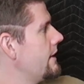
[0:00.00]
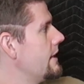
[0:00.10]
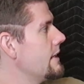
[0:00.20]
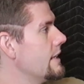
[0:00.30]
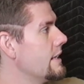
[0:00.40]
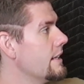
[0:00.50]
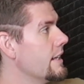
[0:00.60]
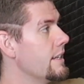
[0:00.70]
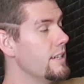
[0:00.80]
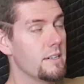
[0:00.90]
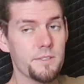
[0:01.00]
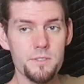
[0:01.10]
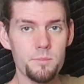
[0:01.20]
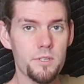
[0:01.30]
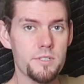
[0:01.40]
And then I
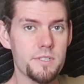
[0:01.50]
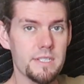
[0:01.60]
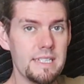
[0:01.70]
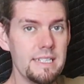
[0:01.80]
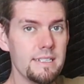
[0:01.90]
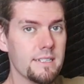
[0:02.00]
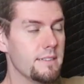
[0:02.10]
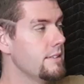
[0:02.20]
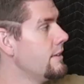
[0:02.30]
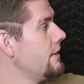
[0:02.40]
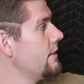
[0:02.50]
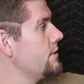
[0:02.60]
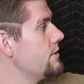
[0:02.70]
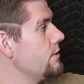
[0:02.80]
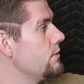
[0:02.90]
also purchased a heat gun
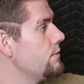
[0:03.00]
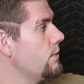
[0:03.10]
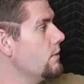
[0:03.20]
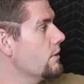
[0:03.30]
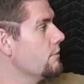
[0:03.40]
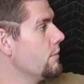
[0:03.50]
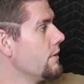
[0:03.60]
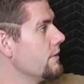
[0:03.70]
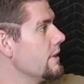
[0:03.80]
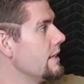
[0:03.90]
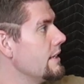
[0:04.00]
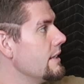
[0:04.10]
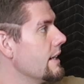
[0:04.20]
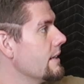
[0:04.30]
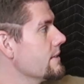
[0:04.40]
to form
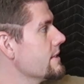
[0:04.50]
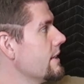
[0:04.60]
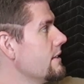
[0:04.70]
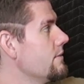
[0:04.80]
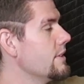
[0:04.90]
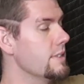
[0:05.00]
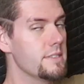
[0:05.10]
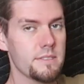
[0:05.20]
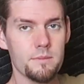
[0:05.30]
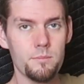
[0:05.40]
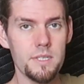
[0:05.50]
the outside of this,